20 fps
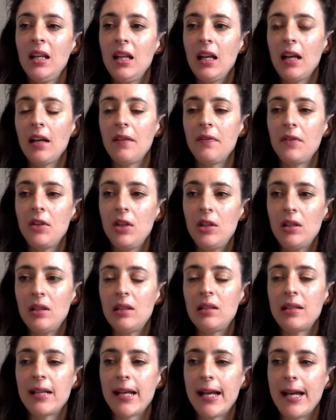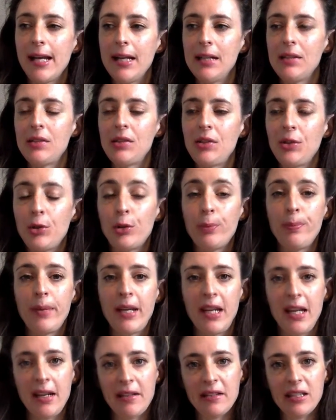If you look at your
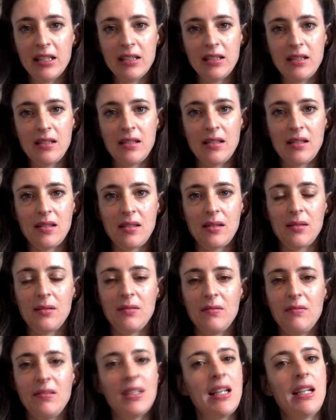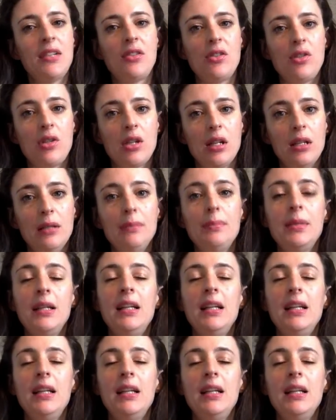parents' relationship,